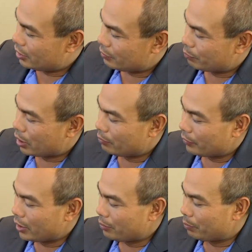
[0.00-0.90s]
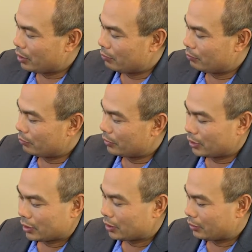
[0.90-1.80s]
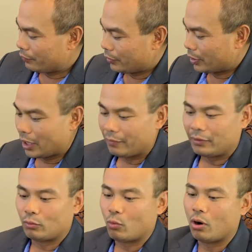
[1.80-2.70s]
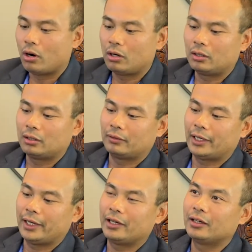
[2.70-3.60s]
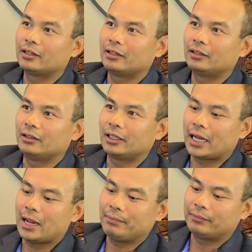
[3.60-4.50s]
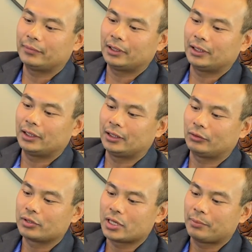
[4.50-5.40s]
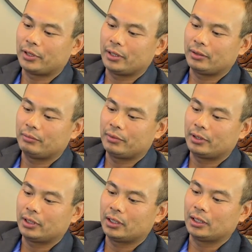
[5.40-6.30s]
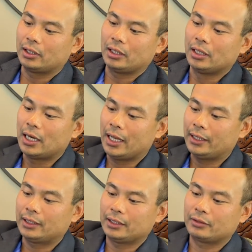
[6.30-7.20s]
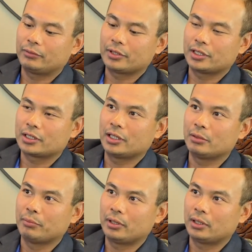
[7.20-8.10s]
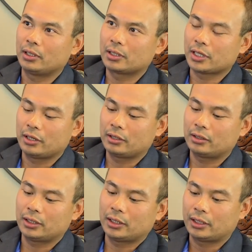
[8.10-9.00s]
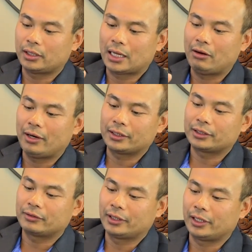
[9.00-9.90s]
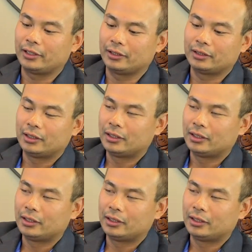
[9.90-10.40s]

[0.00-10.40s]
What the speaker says: this pump, their pump, they have a wall right here on the cap to separate inlet, which is in the center, and outlets right here.